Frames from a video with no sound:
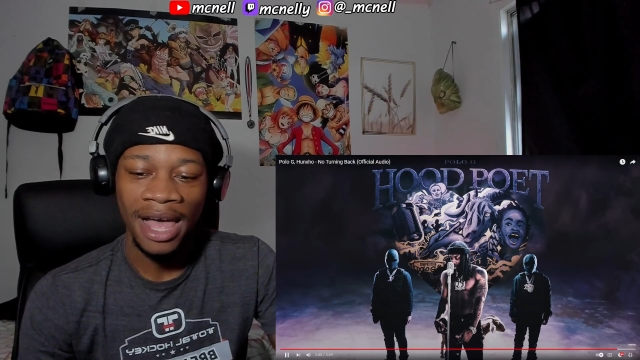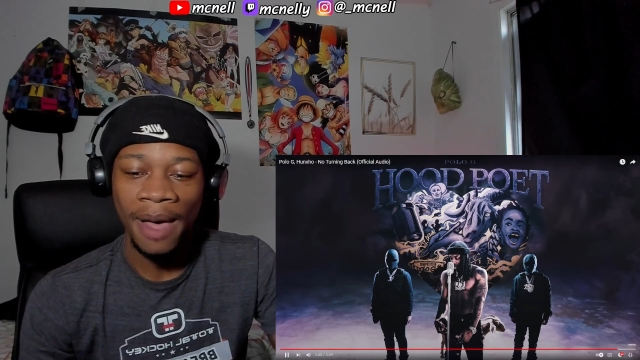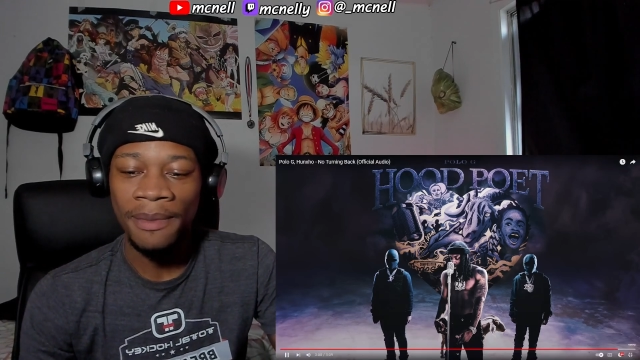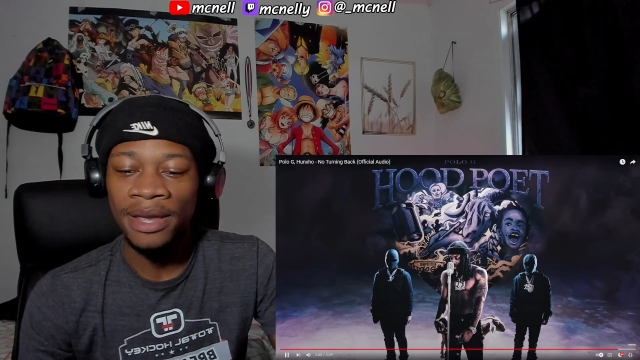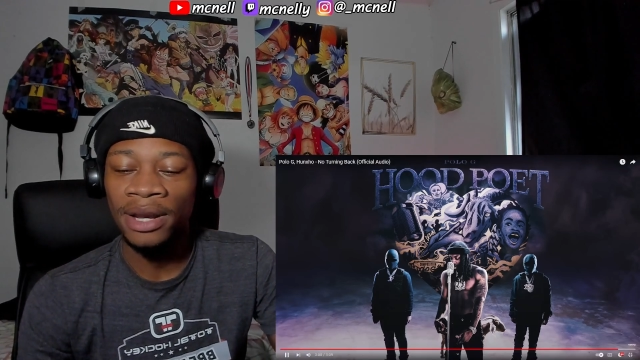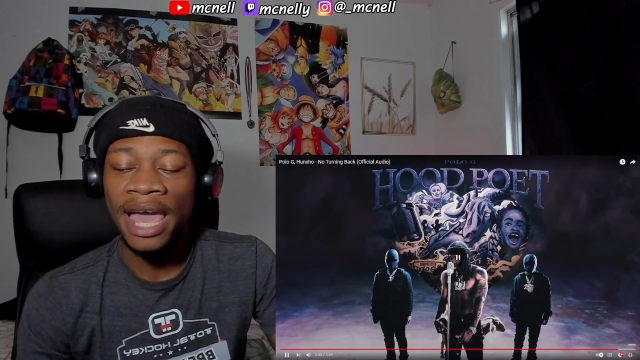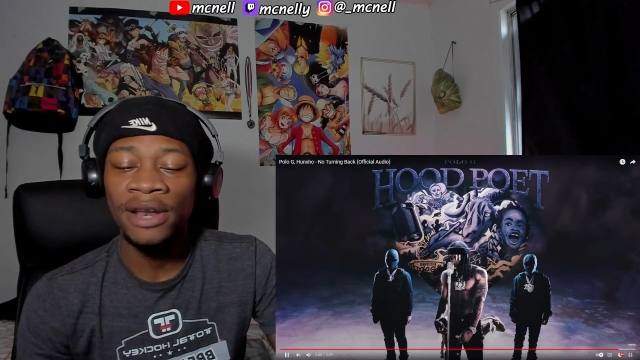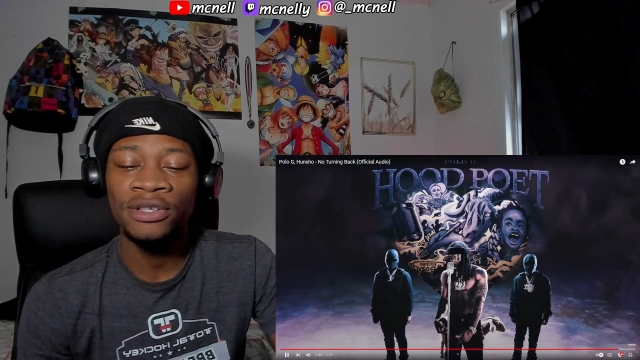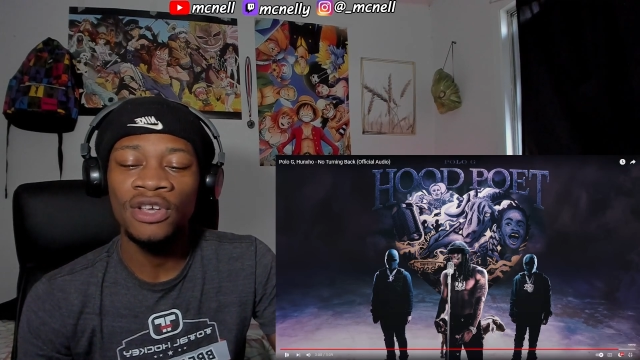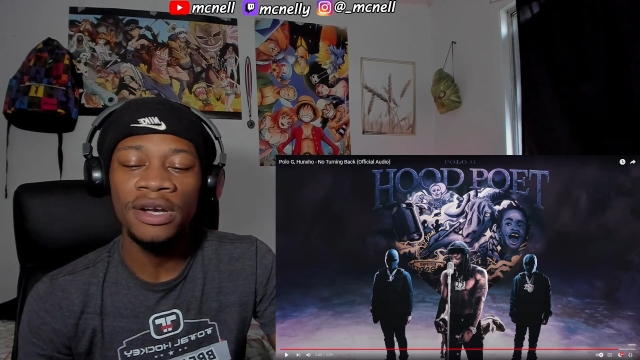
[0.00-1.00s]
I mean, hey,
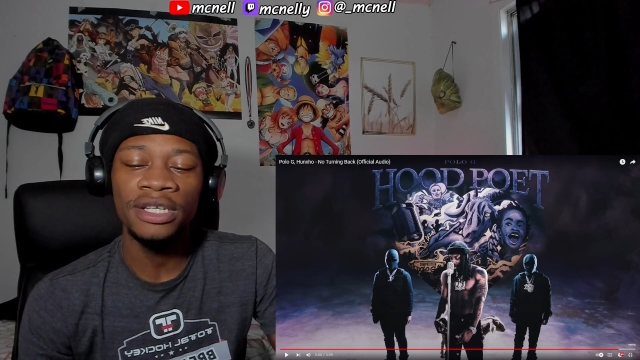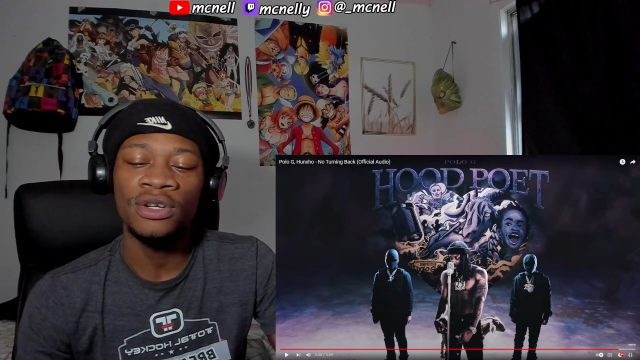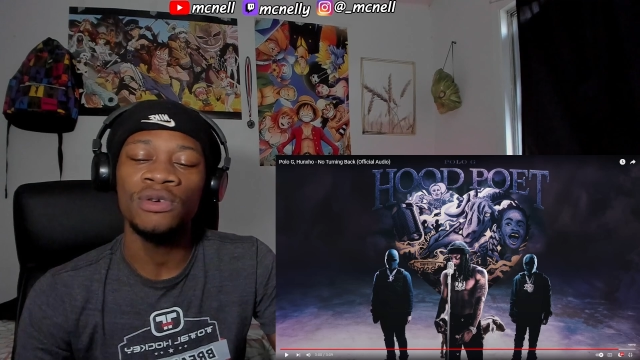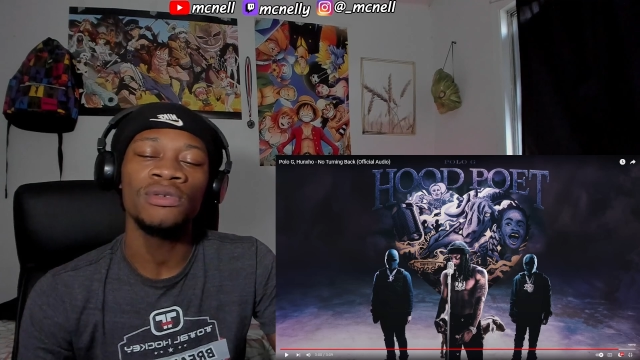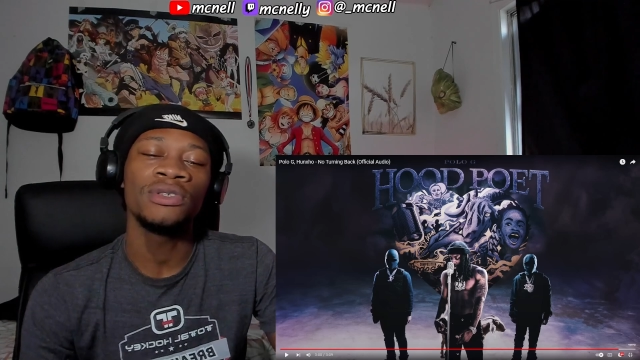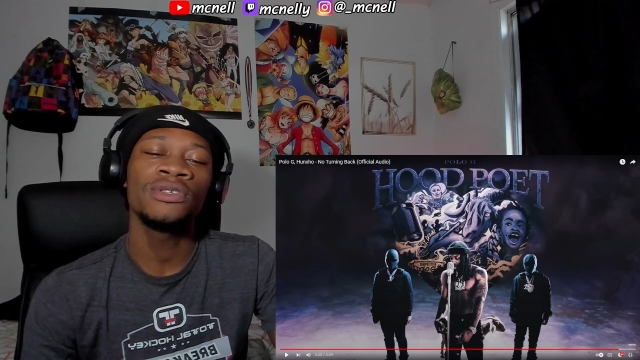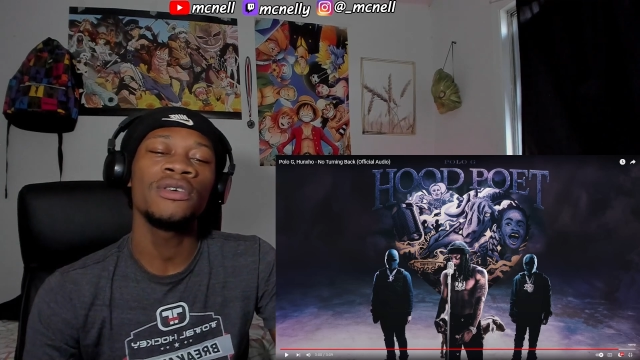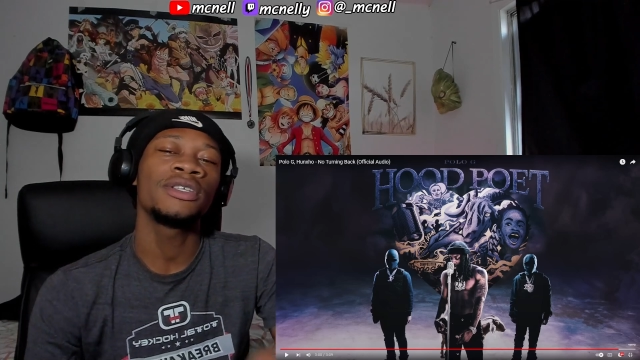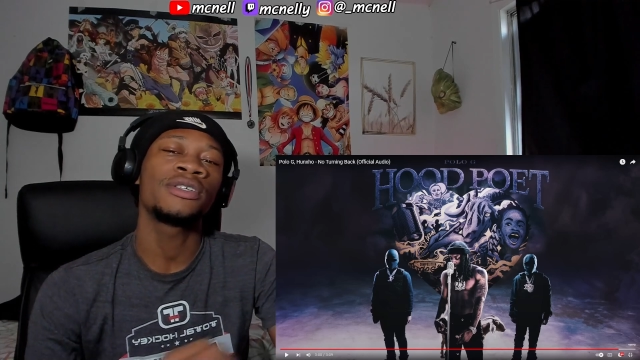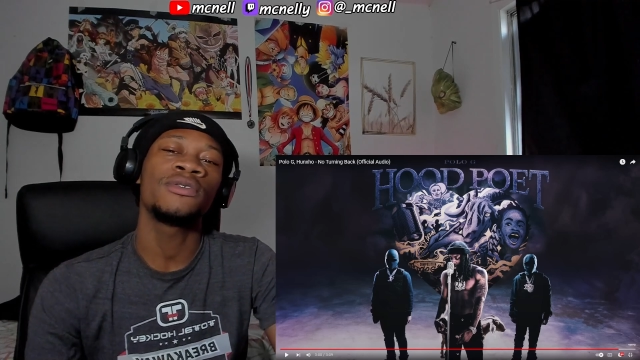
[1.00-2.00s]
the song is cool
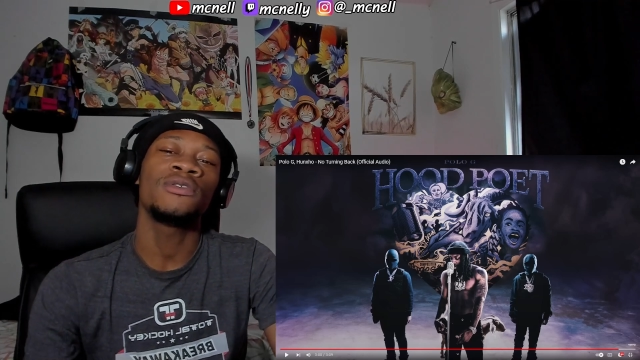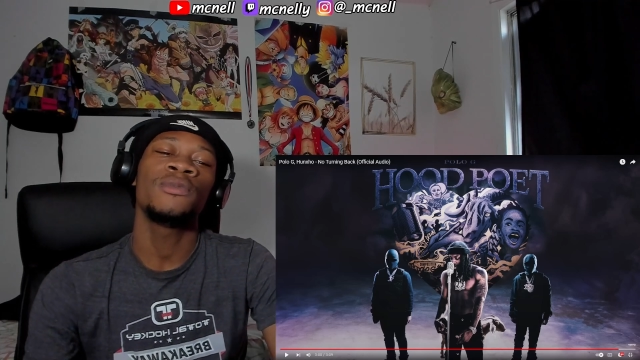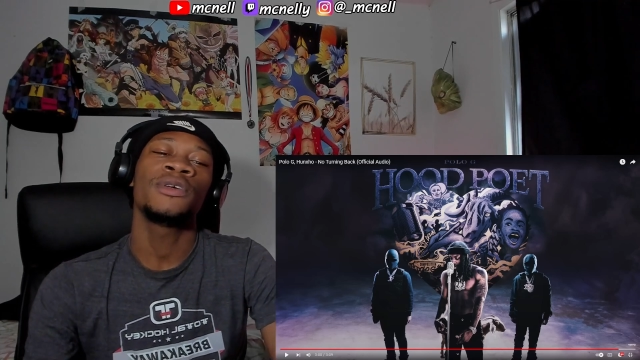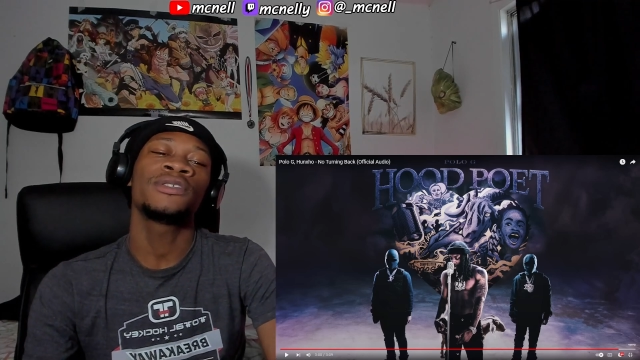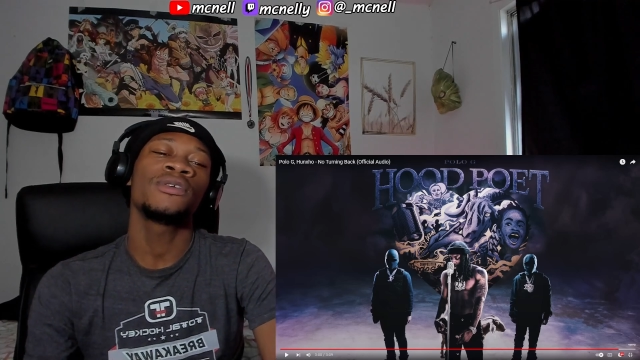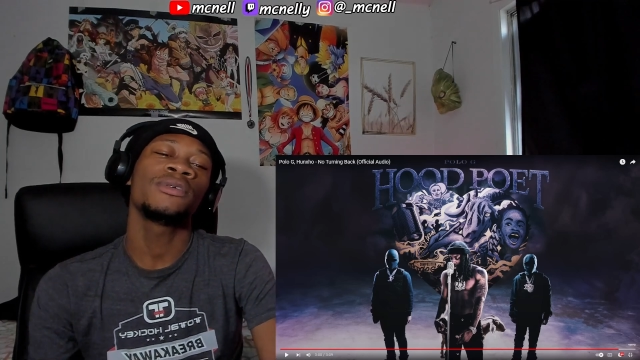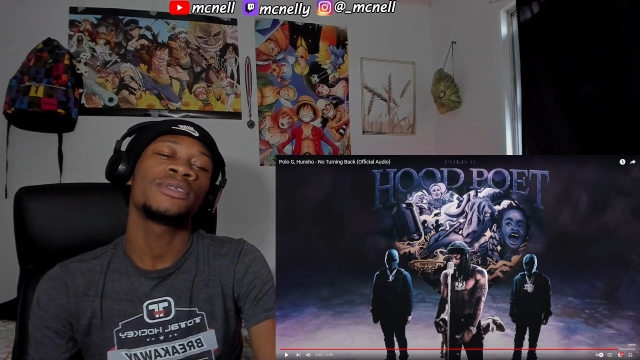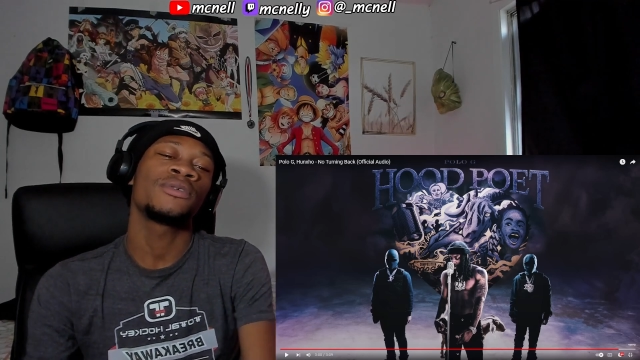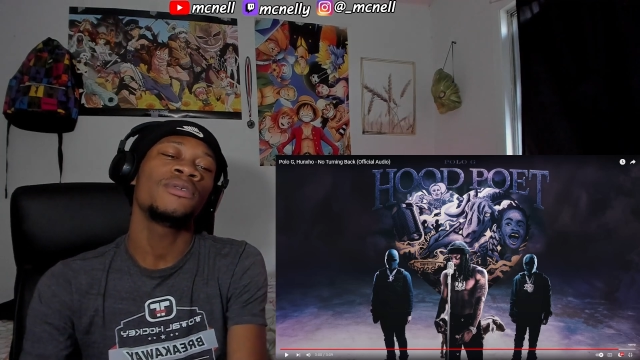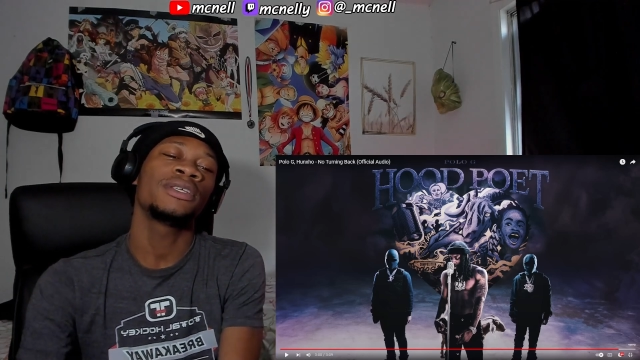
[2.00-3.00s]

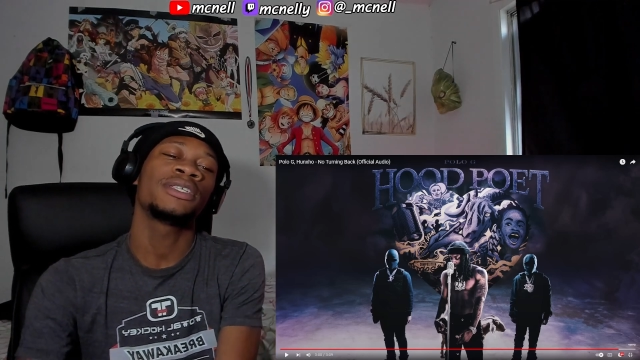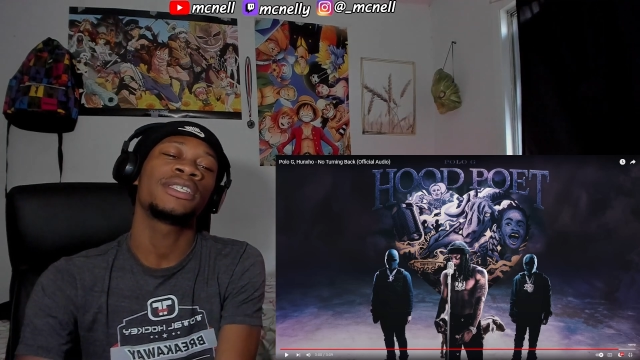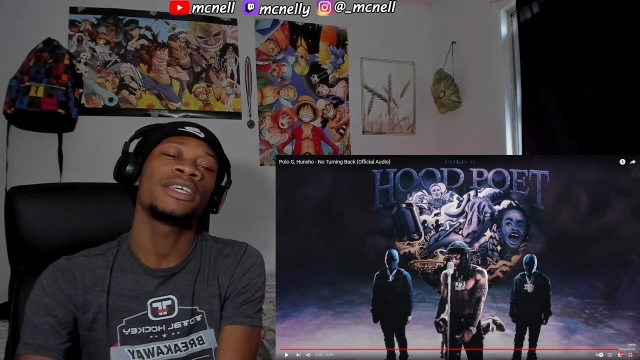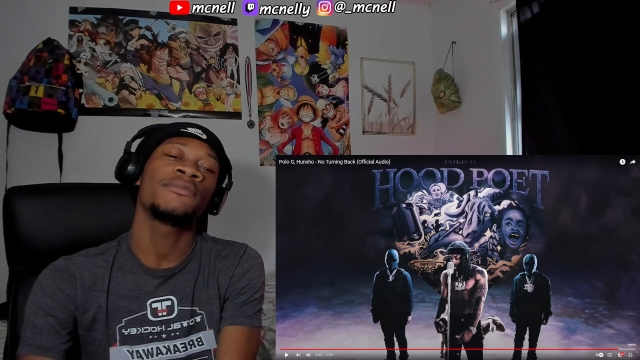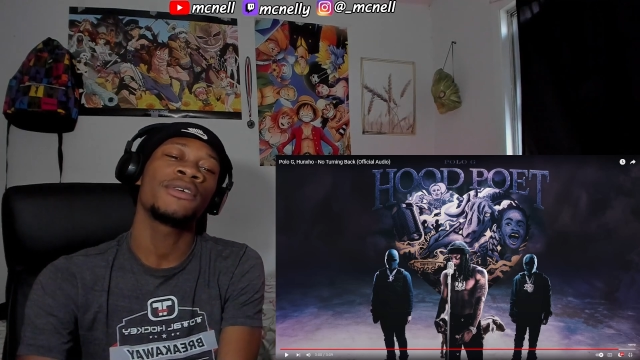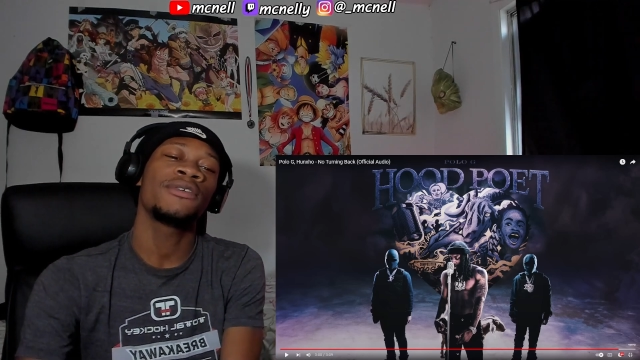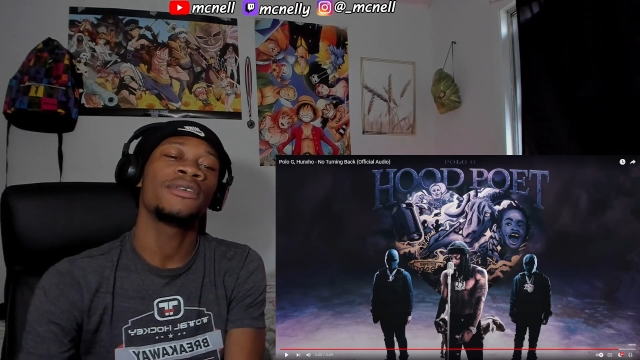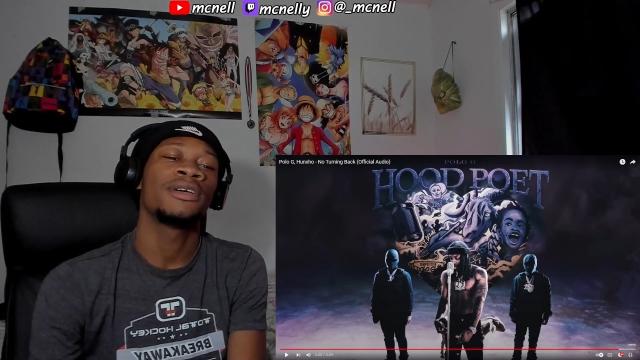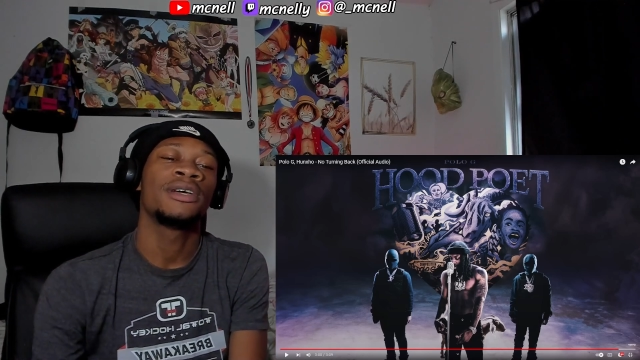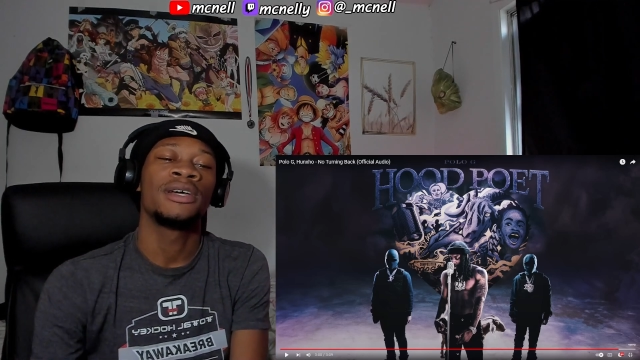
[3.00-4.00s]
and shit, bro.